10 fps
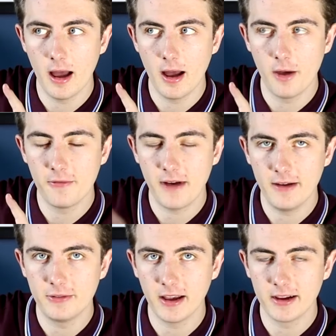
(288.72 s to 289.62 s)
5
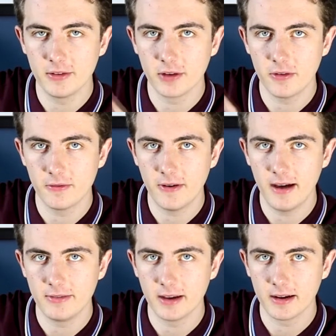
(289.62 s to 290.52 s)
seconds on,
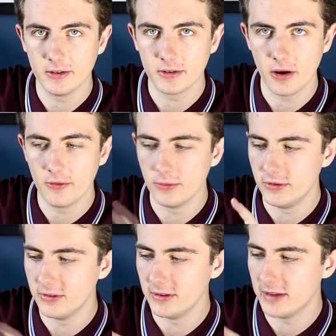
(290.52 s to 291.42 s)
5 seconds off, which
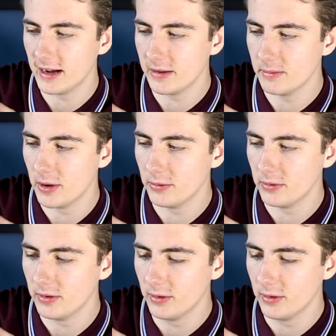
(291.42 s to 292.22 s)
is the second mode,